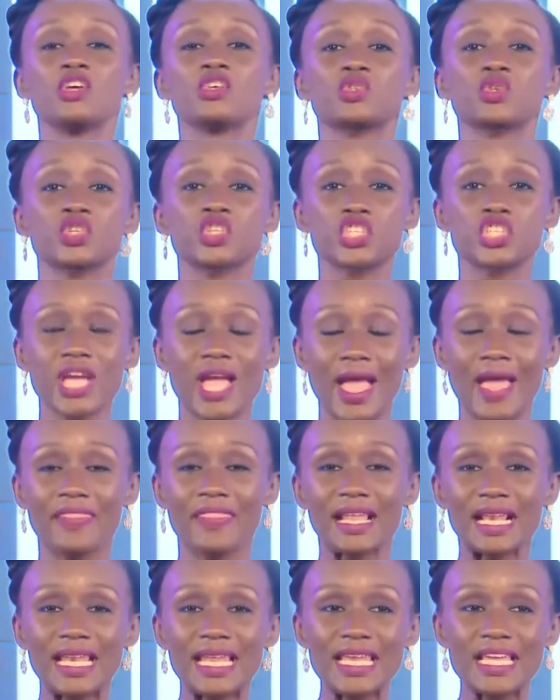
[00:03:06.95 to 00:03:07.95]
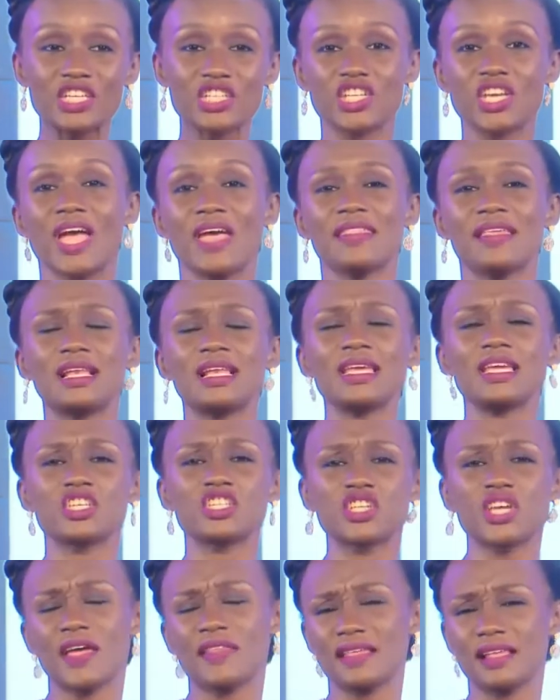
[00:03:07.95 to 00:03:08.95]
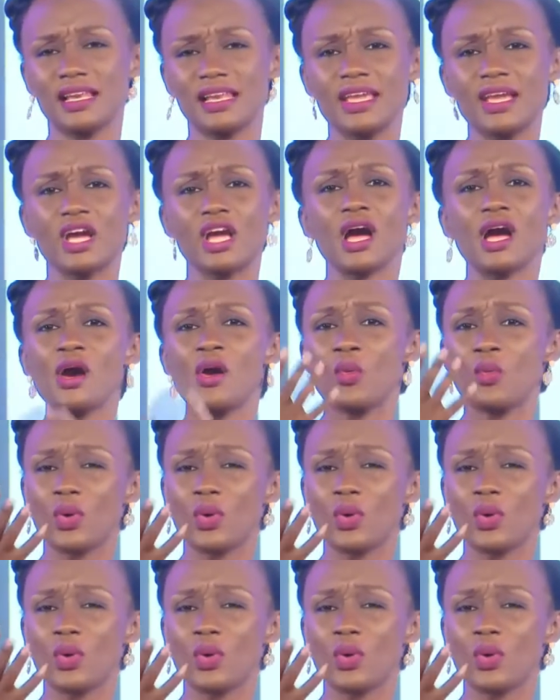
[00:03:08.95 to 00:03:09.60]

So share the link, share the link, share the link.